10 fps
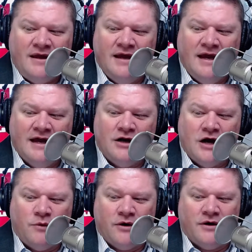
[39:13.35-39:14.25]
And
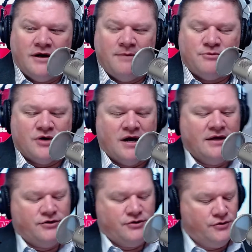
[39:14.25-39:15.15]
we're going to keep
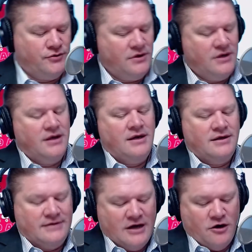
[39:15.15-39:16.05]
trying to
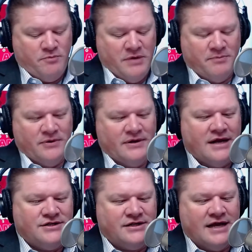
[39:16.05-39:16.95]
help people and
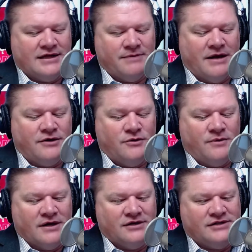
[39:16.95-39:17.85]
educate them. I do
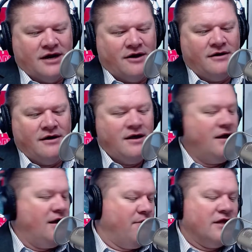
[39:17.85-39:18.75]
want to share,
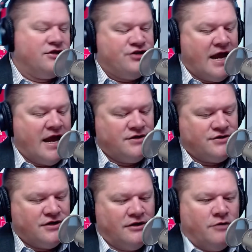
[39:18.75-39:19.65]
I want to
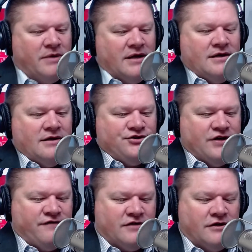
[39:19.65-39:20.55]
change a little bit,
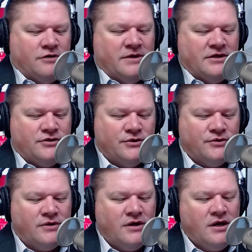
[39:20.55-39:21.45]
shift a little bit
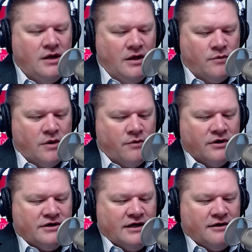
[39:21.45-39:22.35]
to what
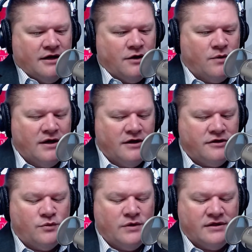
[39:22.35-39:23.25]
we're dealing
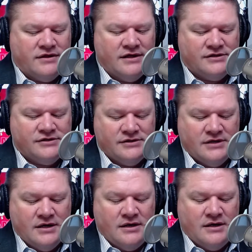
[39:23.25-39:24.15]
with this
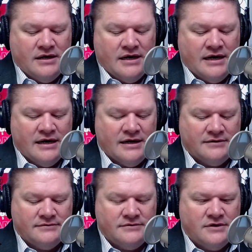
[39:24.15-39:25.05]

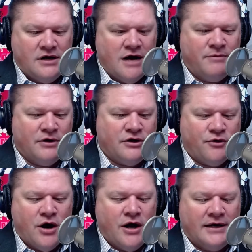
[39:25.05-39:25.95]

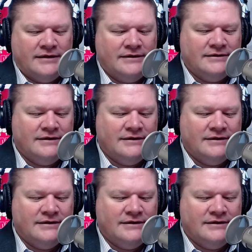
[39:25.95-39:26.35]
Omicron,